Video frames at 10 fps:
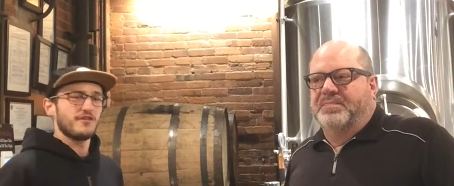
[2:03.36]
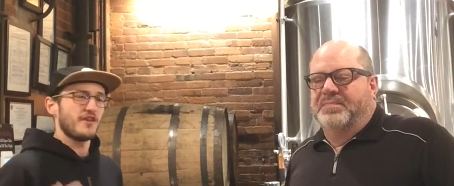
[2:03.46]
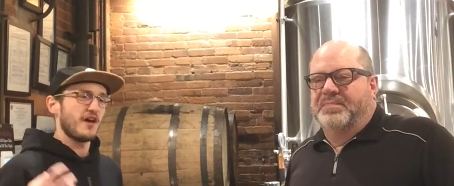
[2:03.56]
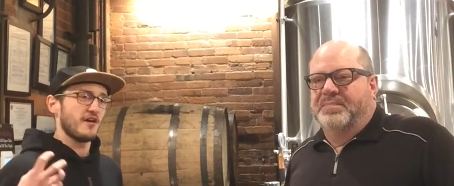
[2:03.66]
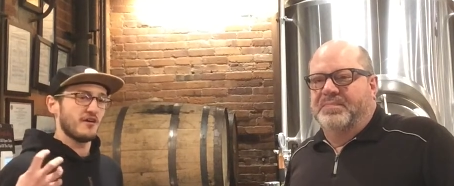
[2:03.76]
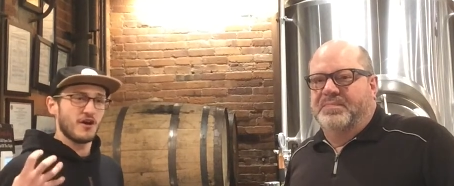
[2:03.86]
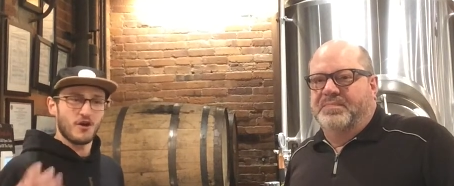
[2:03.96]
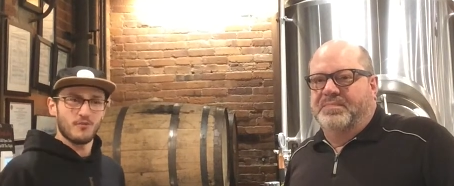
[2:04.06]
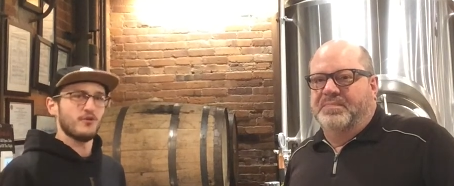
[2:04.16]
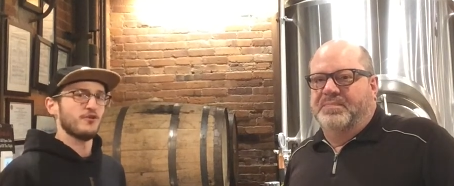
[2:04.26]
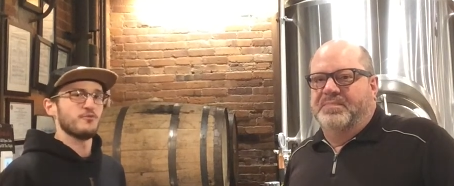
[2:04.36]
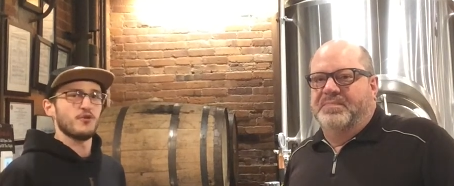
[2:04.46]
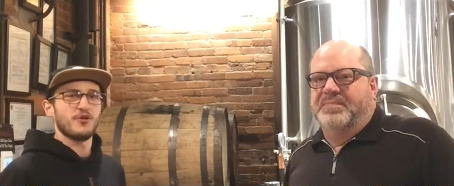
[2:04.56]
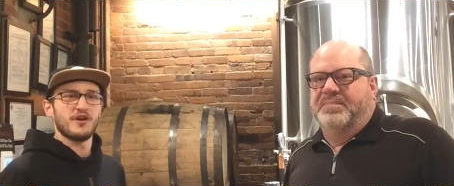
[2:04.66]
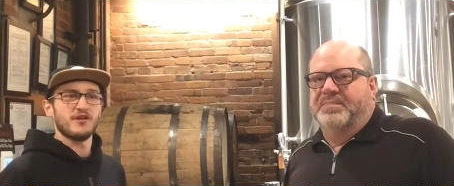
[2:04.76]
Speaker 1: that a homebrewer is
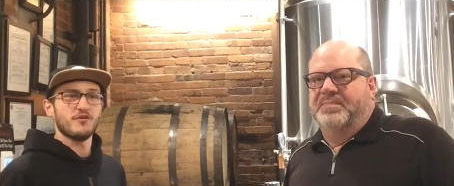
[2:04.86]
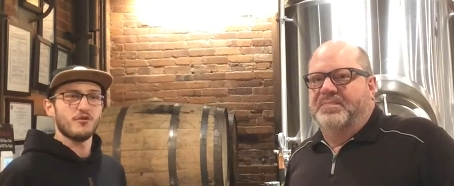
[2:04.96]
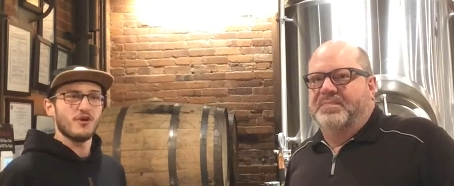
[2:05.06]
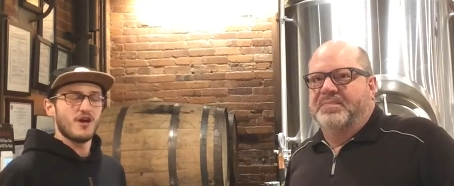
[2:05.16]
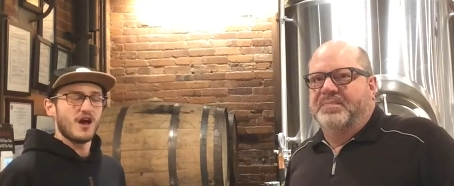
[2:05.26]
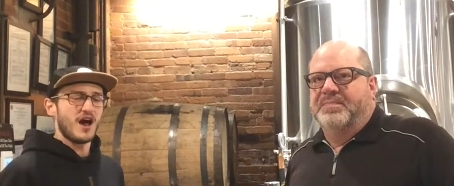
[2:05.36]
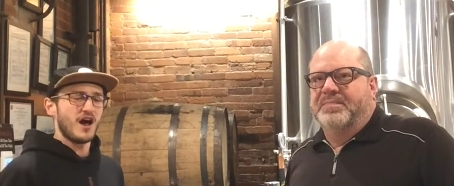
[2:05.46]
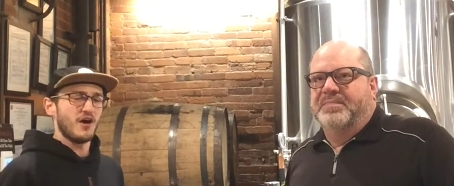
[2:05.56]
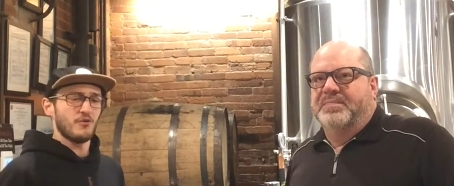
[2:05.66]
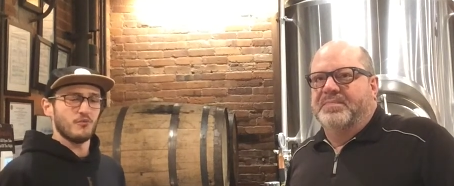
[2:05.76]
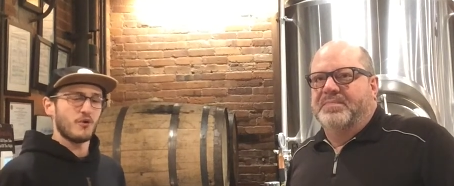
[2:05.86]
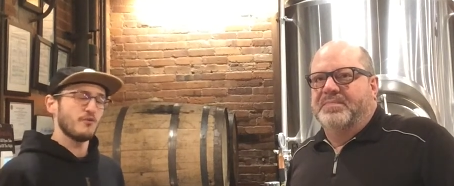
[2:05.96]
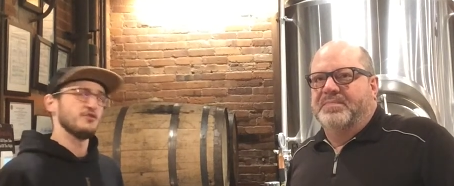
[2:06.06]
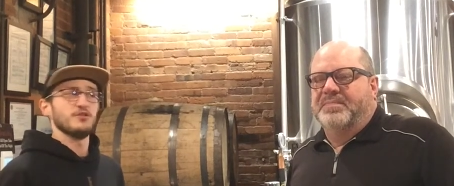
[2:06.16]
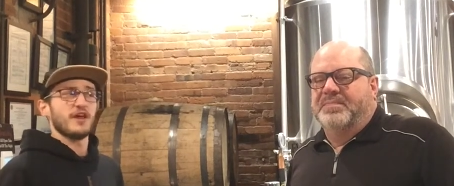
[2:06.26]
brewing, uh, what
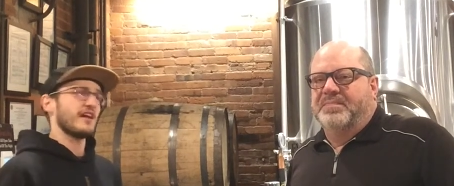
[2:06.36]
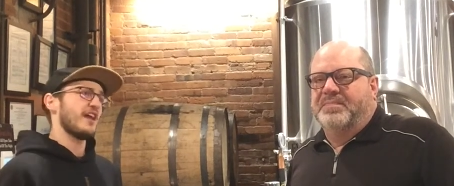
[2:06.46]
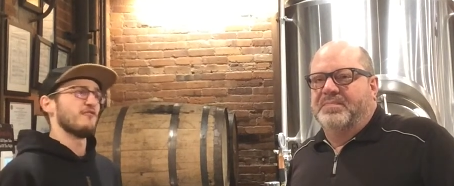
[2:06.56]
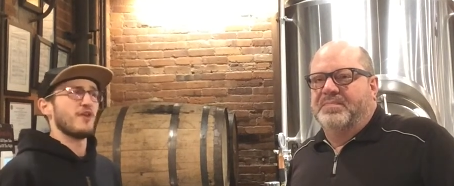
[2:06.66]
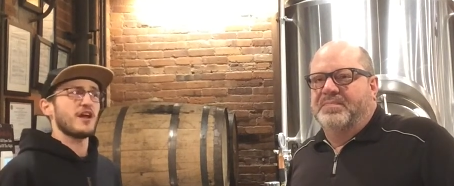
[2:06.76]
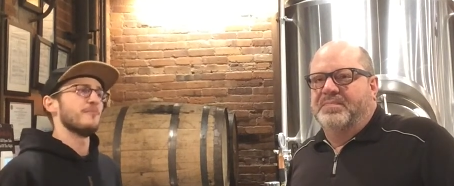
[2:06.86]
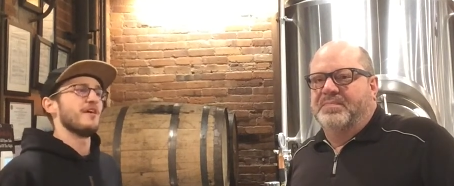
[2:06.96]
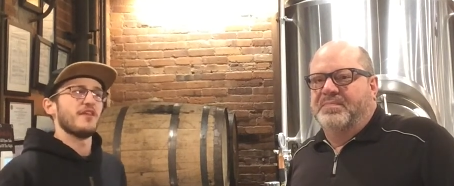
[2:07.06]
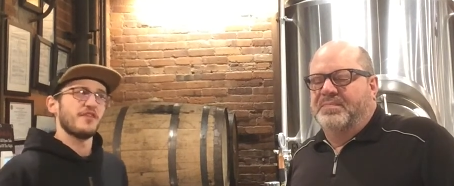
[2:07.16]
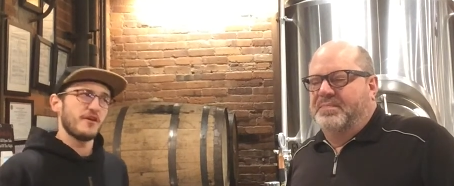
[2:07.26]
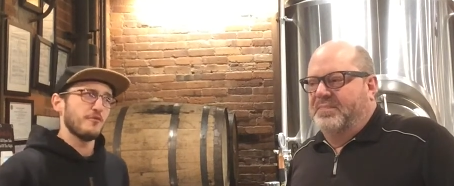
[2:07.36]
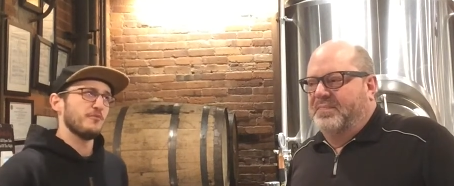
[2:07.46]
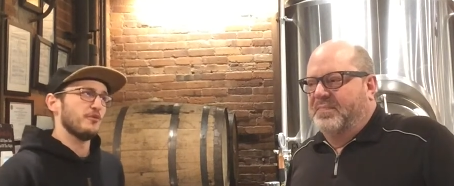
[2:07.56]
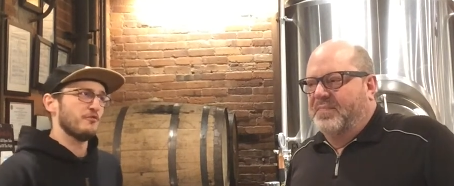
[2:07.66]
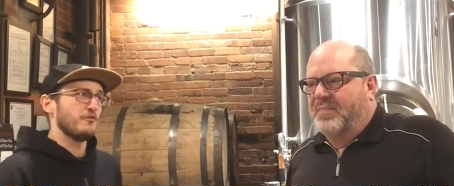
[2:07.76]
would you like kind of recommend that they would
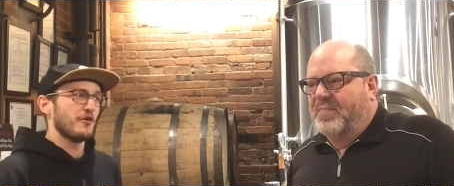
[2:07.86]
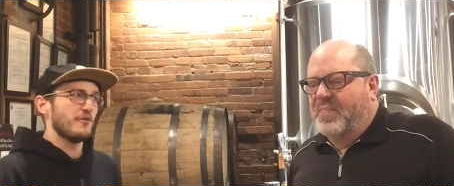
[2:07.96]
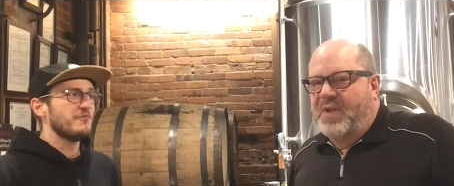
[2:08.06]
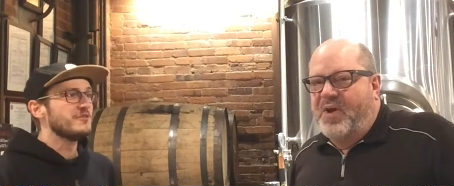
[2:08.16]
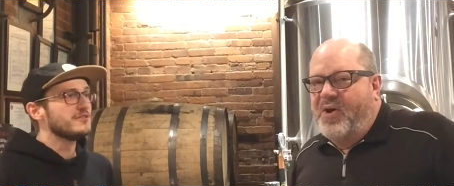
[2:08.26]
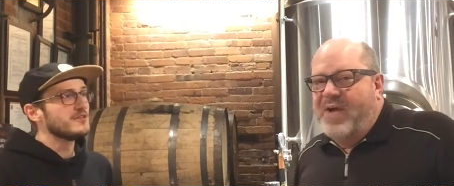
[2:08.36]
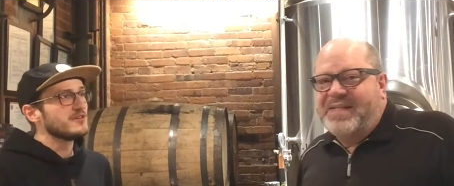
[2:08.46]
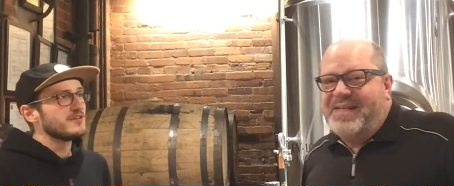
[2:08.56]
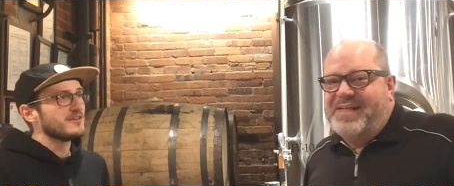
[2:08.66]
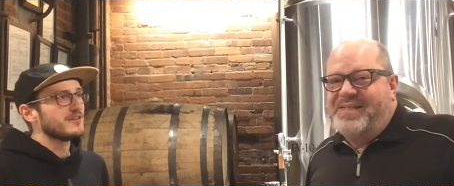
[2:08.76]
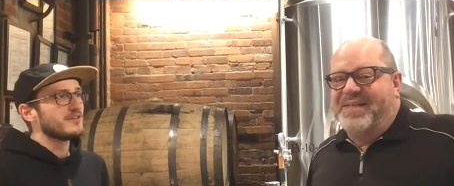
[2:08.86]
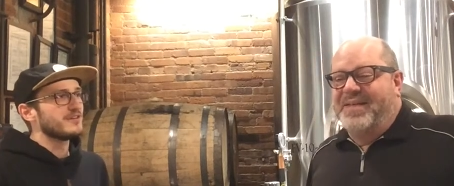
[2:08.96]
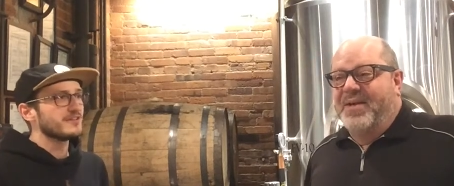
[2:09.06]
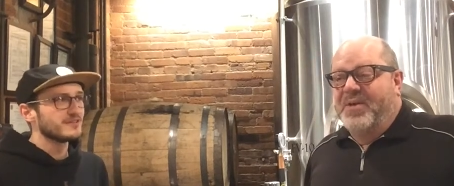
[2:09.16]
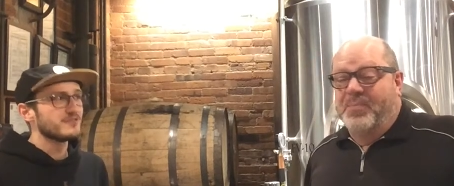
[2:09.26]
brew for?
Speaker 2: Oh, that's easy.
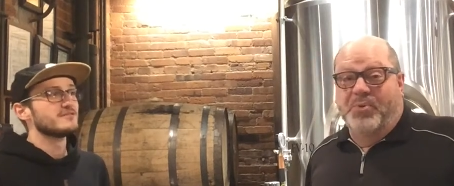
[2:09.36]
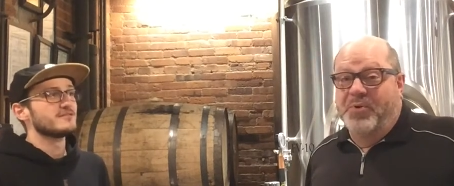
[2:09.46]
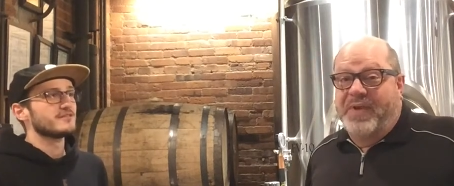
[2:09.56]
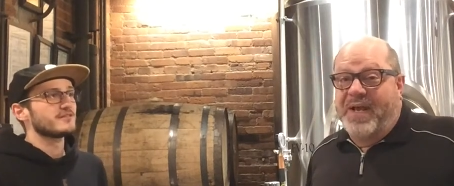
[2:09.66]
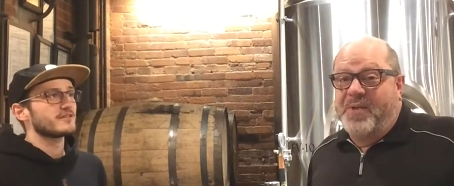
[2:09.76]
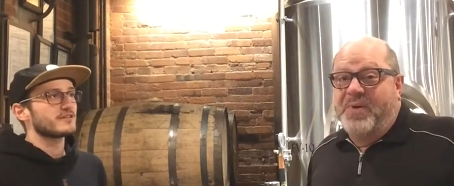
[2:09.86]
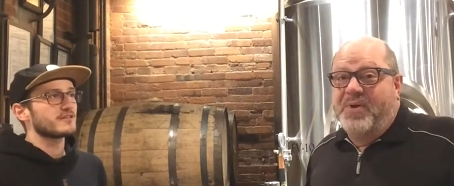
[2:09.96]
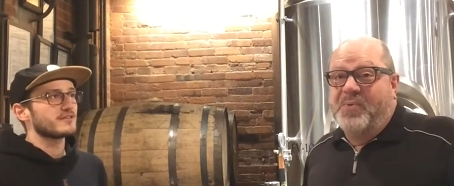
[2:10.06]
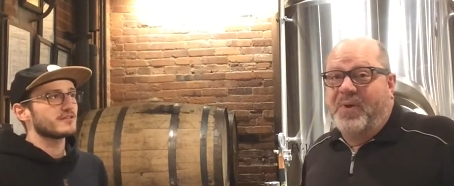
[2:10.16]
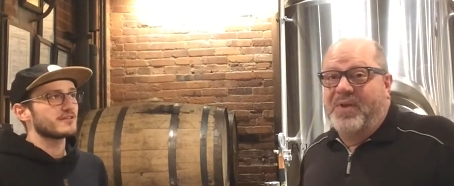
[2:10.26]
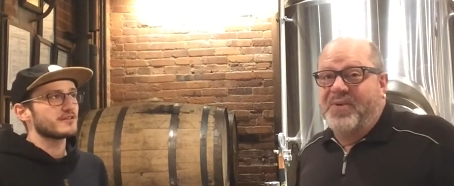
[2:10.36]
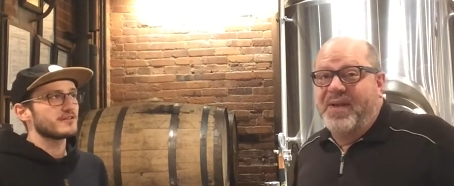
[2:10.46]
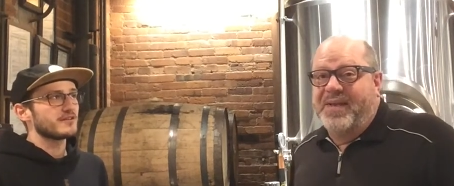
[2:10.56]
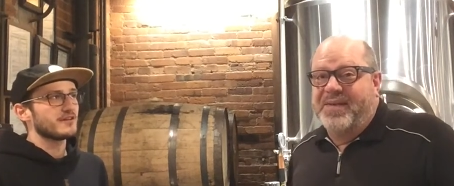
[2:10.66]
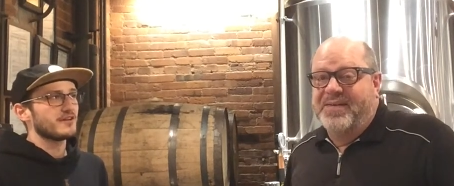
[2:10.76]
Brew the kind of beer you want to
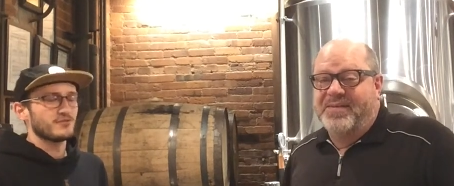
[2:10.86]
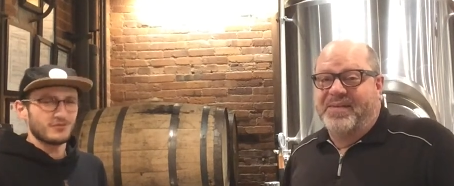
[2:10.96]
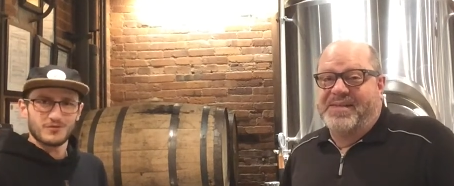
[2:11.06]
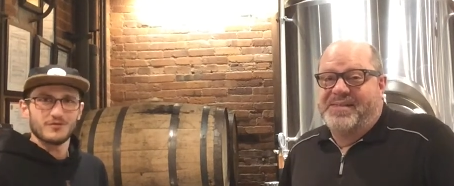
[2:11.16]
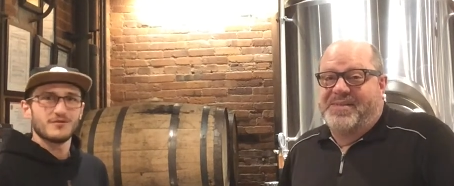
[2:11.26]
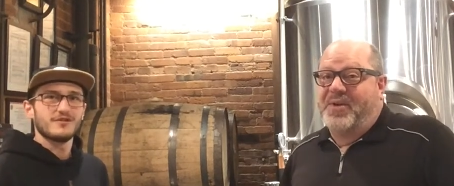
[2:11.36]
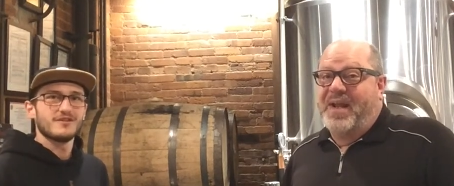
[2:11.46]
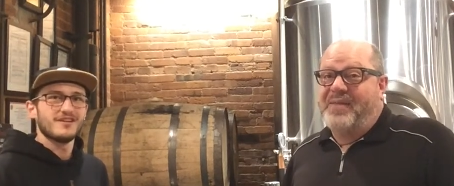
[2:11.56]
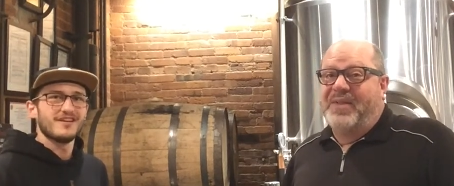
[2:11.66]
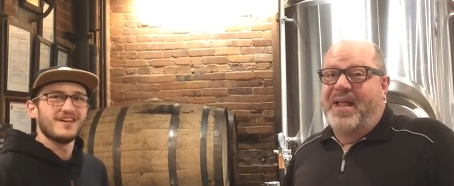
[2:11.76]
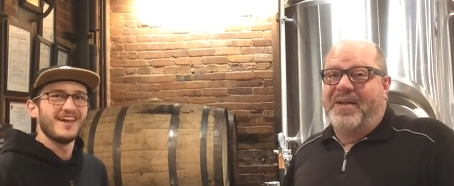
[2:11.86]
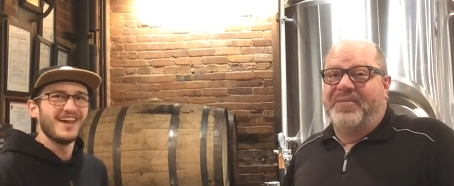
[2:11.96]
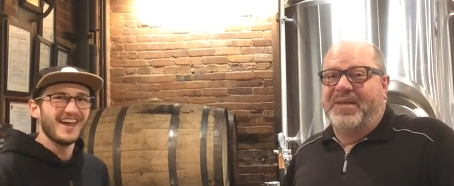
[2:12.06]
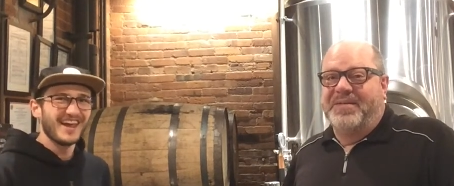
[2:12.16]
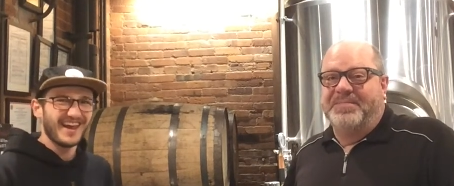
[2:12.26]
drink because you're going to have a lot of
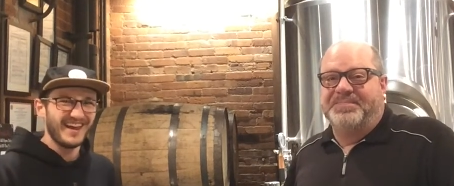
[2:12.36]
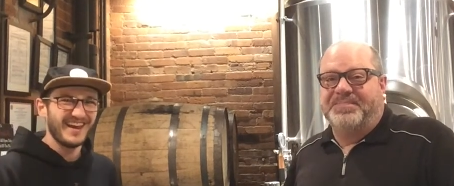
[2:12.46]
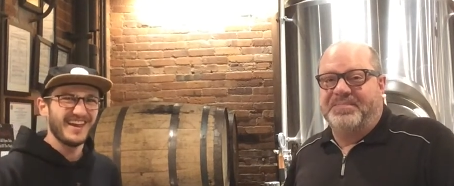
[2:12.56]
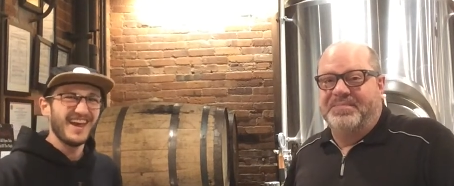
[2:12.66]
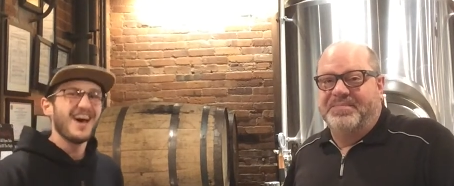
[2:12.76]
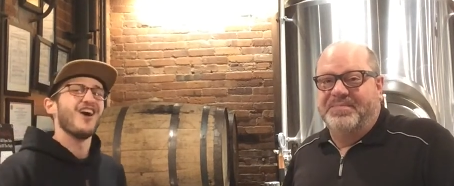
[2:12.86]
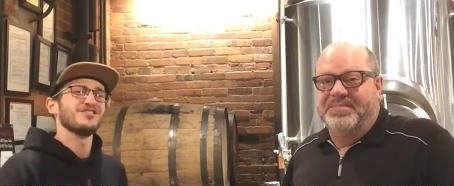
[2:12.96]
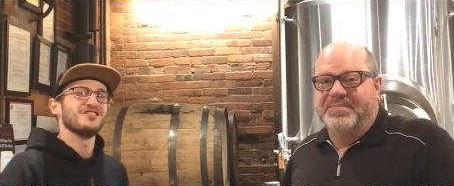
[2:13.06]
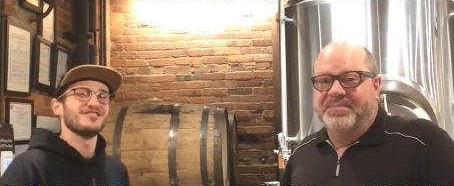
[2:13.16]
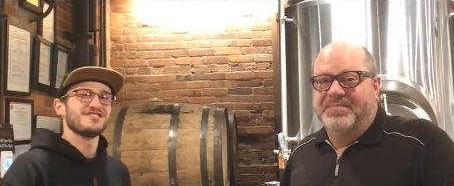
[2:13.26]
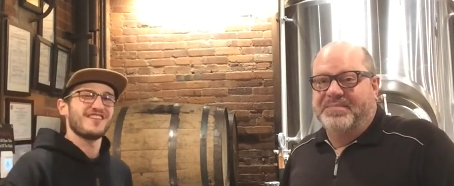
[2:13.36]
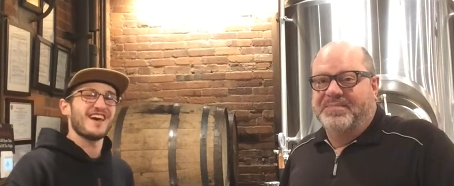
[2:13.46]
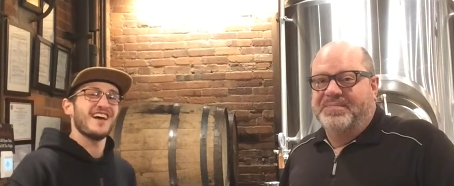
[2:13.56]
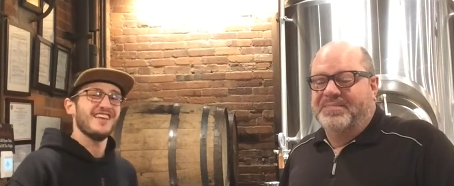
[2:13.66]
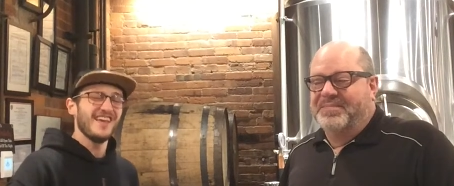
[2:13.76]
it. I'll cheers to
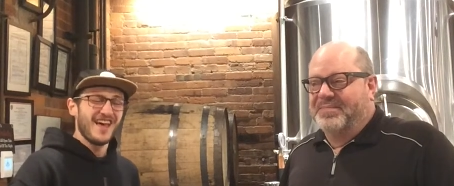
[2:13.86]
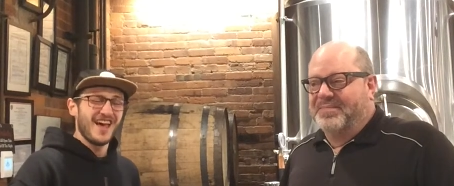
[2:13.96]
that.